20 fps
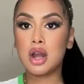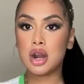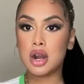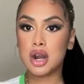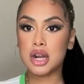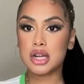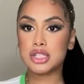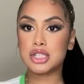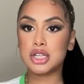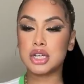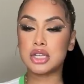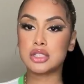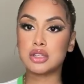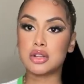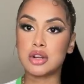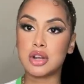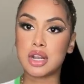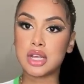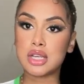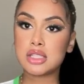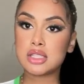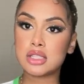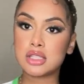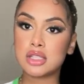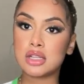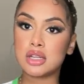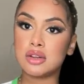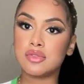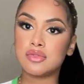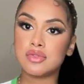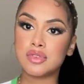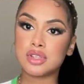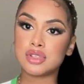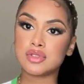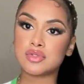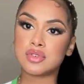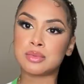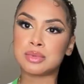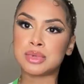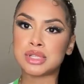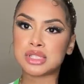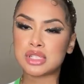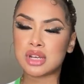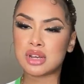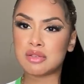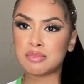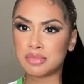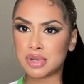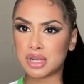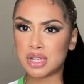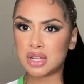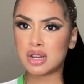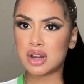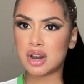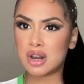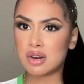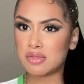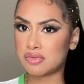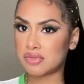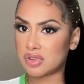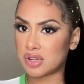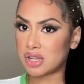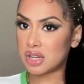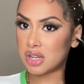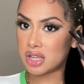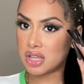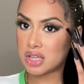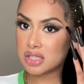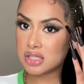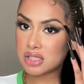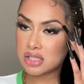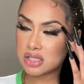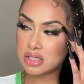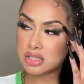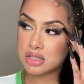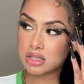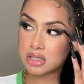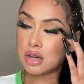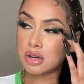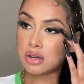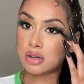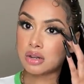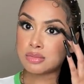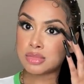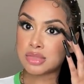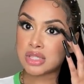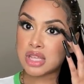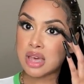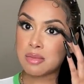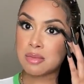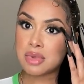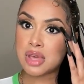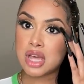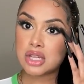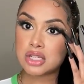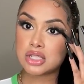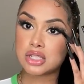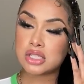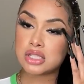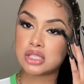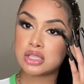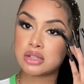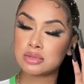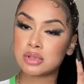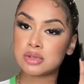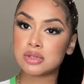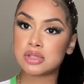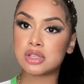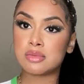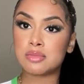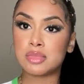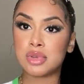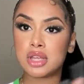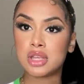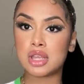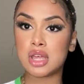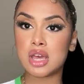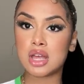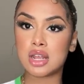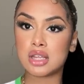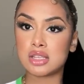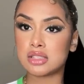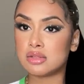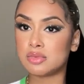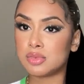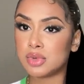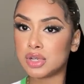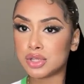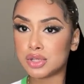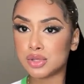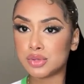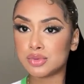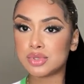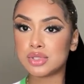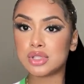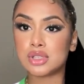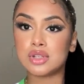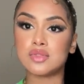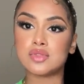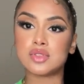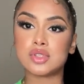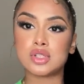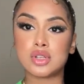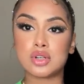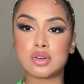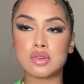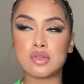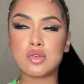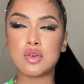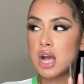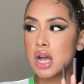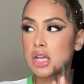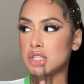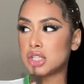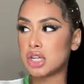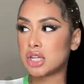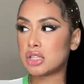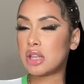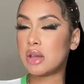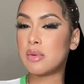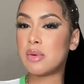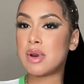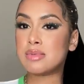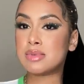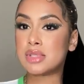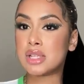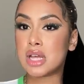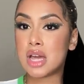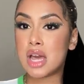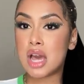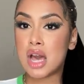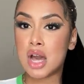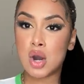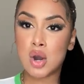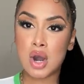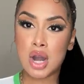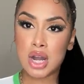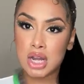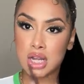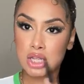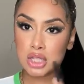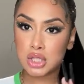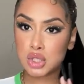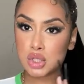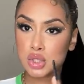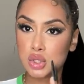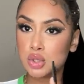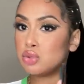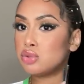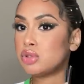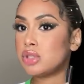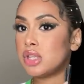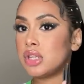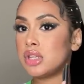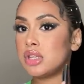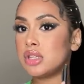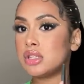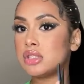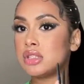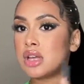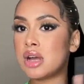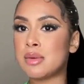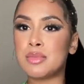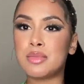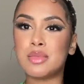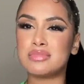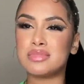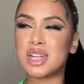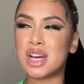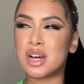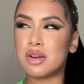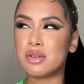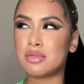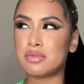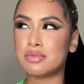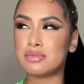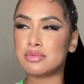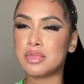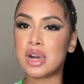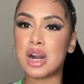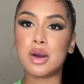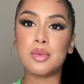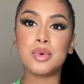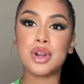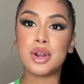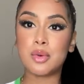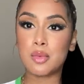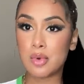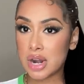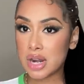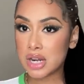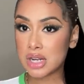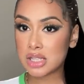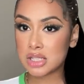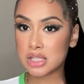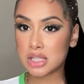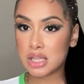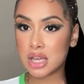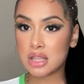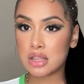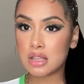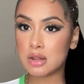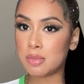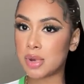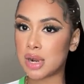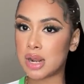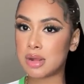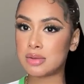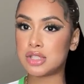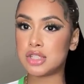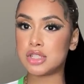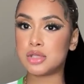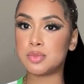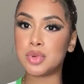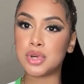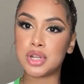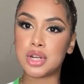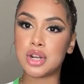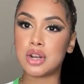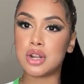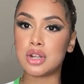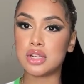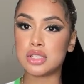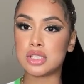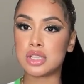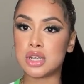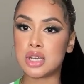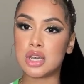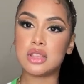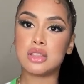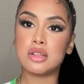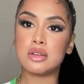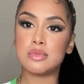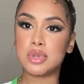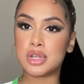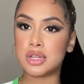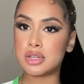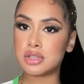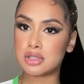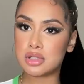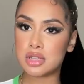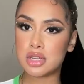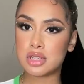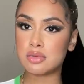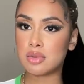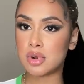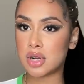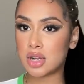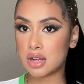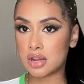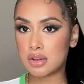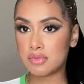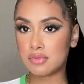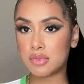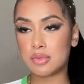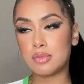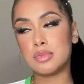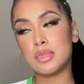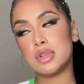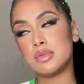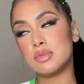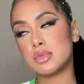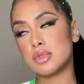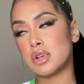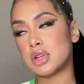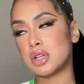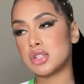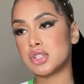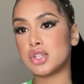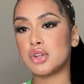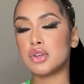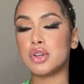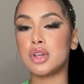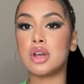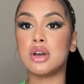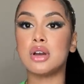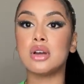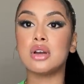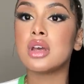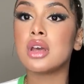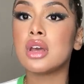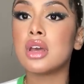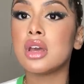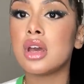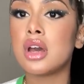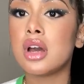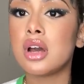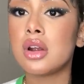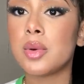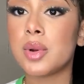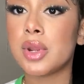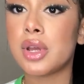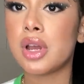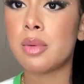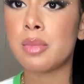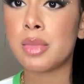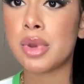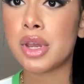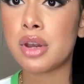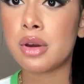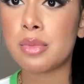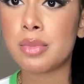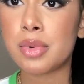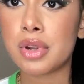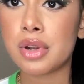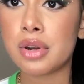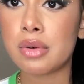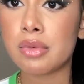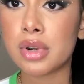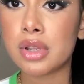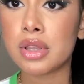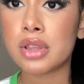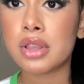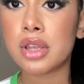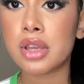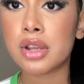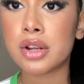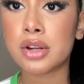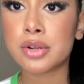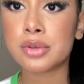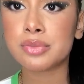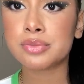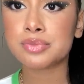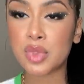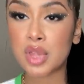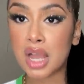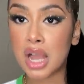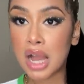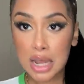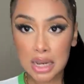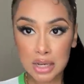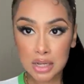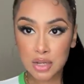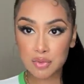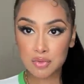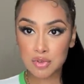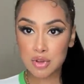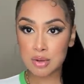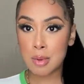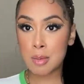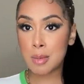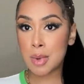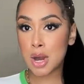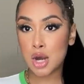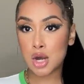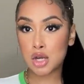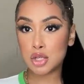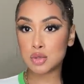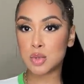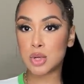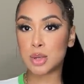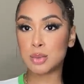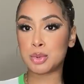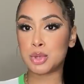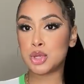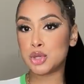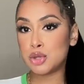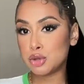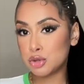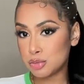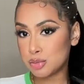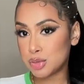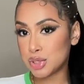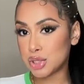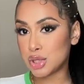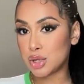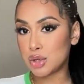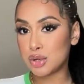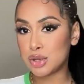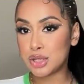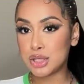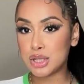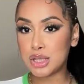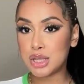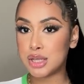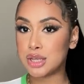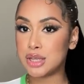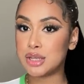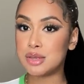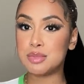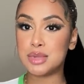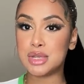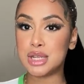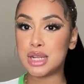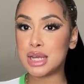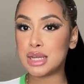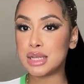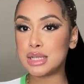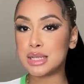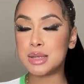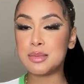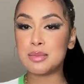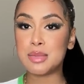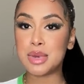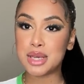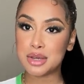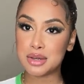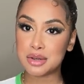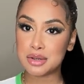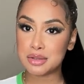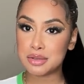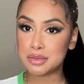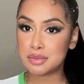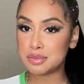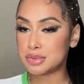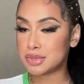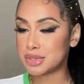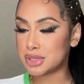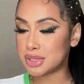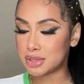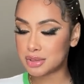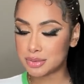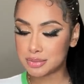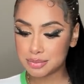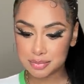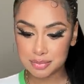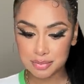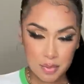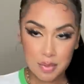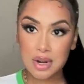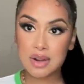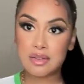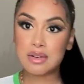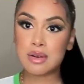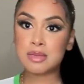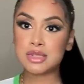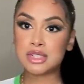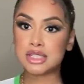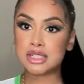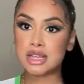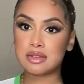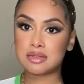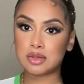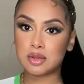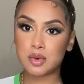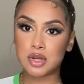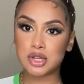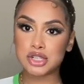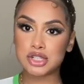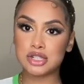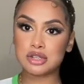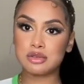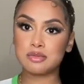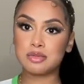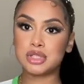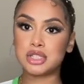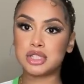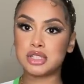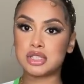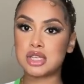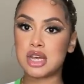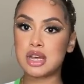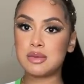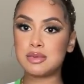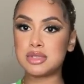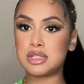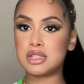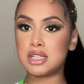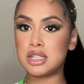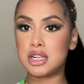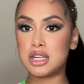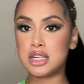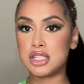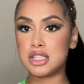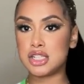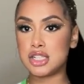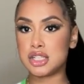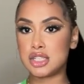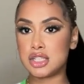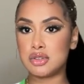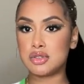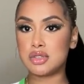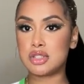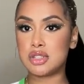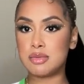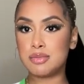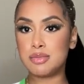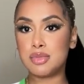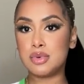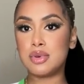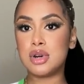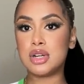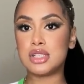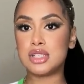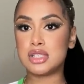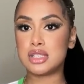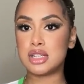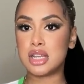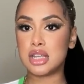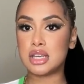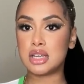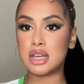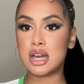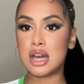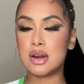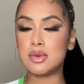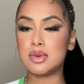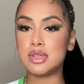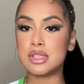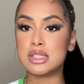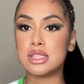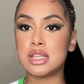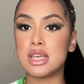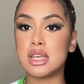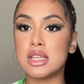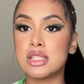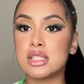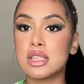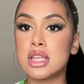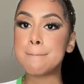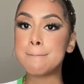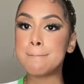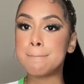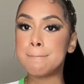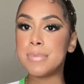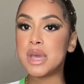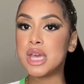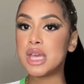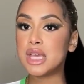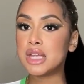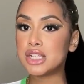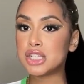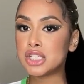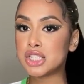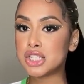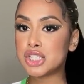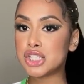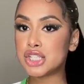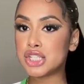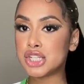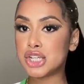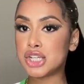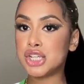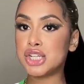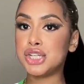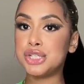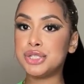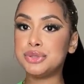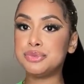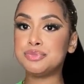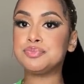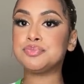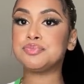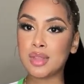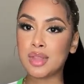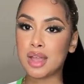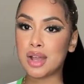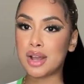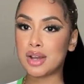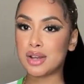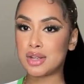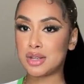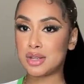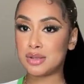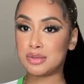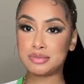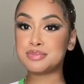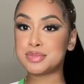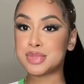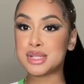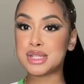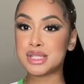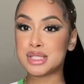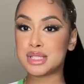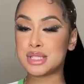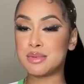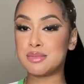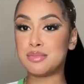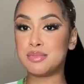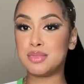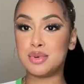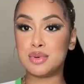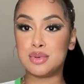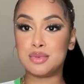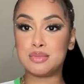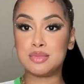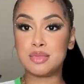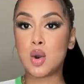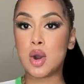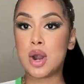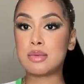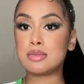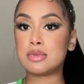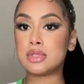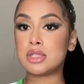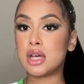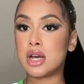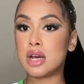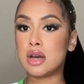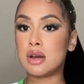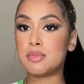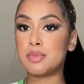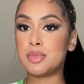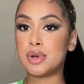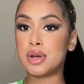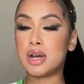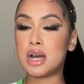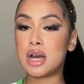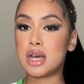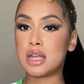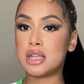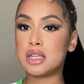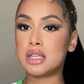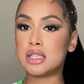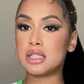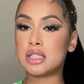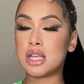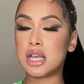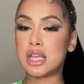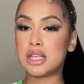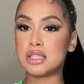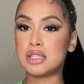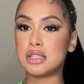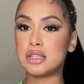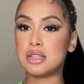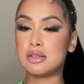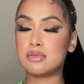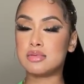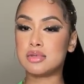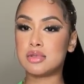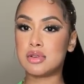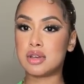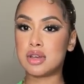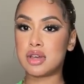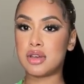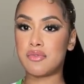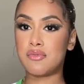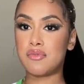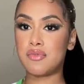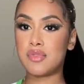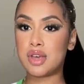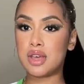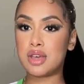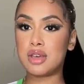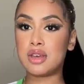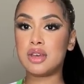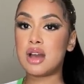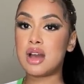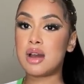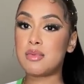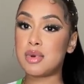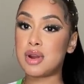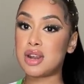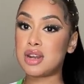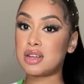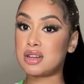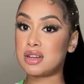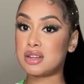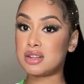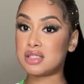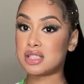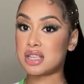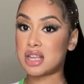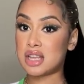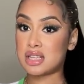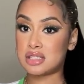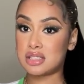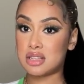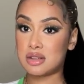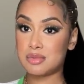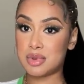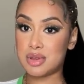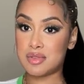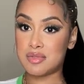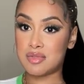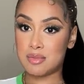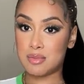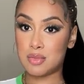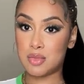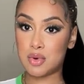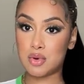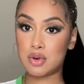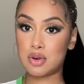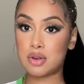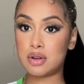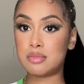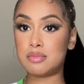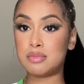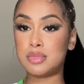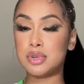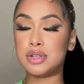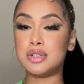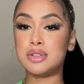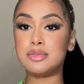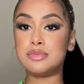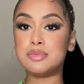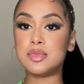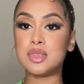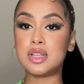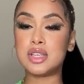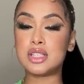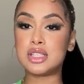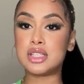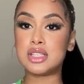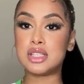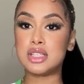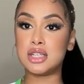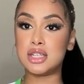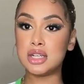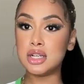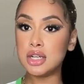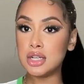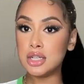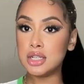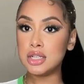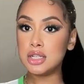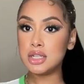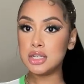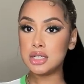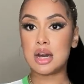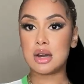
All right, y'all, so the next stuff is from this company called Finesse. Tammy actually sent them to me, and they had like some really cute stuff, so I checked their website out. I got two things. I wouldn't wear this together, but I'll just put it on together because that's what I got from them, so I can show y'all. And I already got makeup on it right there. I love filming my hauls when I'm cute, but the only thing it'd be like the makeup, so whatever, I'm gonna just have to wash it. But the top is literally just so simple. I just like how it says bitchy. I don't know, pretty simple crop top. I did size up so it can fit. I probably could have sized up even more, but it's good.